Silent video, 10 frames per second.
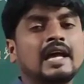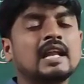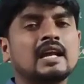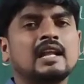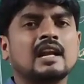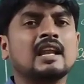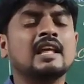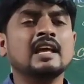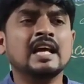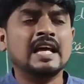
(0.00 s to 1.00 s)

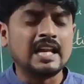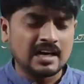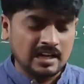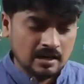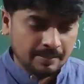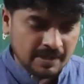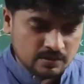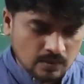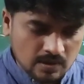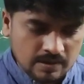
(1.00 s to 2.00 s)
irregularly. Irregularly
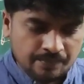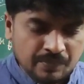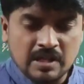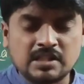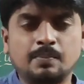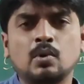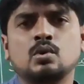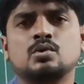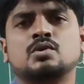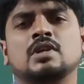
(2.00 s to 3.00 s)
means what?
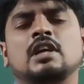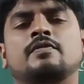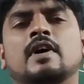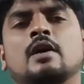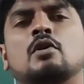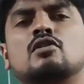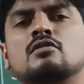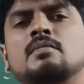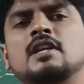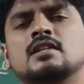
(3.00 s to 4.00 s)
Suppose if I
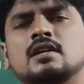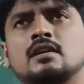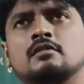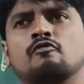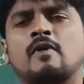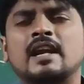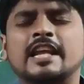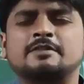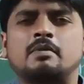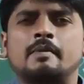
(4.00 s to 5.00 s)
want to measure one
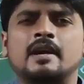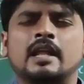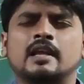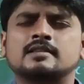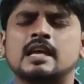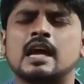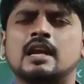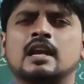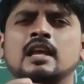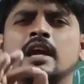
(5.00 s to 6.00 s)
experiment
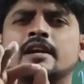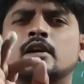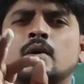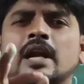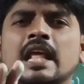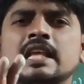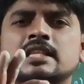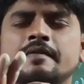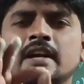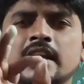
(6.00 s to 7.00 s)
exactly at
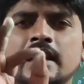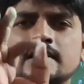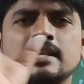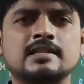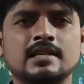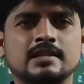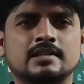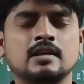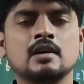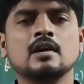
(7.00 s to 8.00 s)
27 degrees
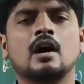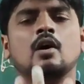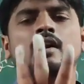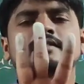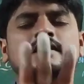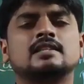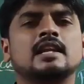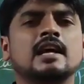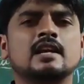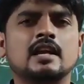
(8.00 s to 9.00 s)
Celsius, or it's at
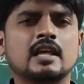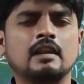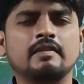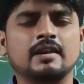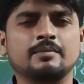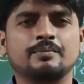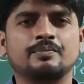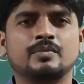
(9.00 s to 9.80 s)
300 Kelvin,